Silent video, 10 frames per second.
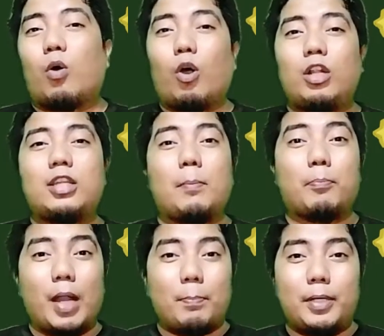all the
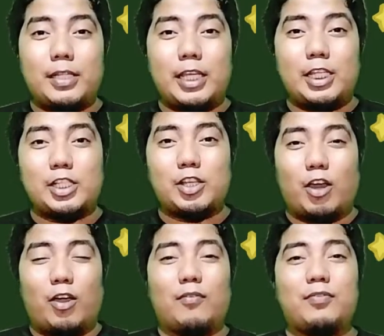properties
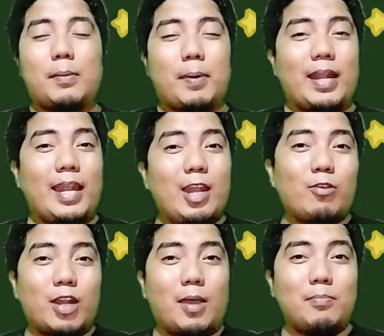of the
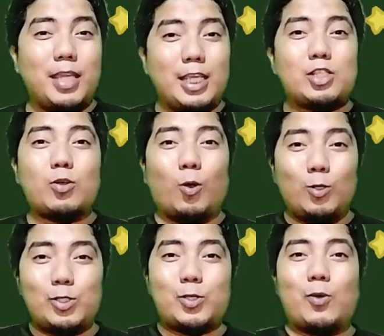parallelogram is
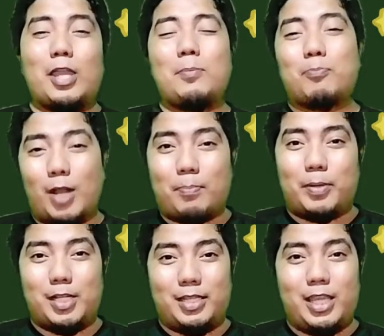also a
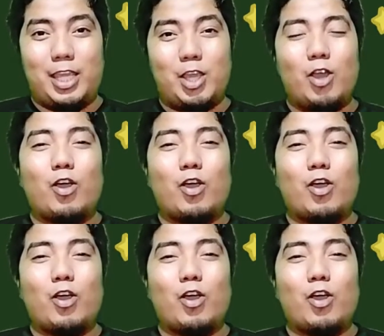property